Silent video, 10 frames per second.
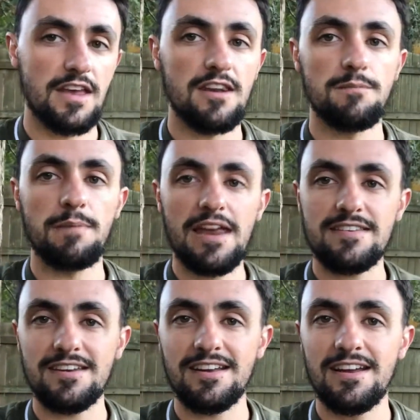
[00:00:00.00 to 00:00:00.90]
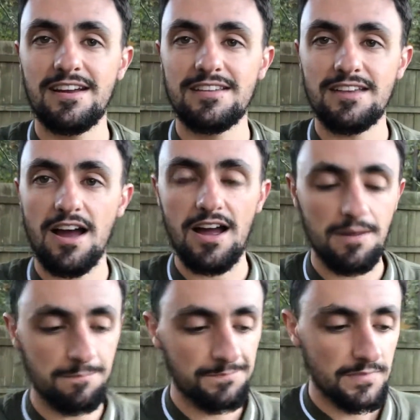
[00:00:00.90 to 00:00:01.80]
had an amazing
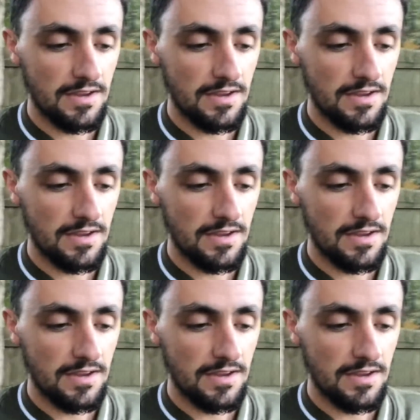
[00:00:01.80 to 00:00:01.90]
time.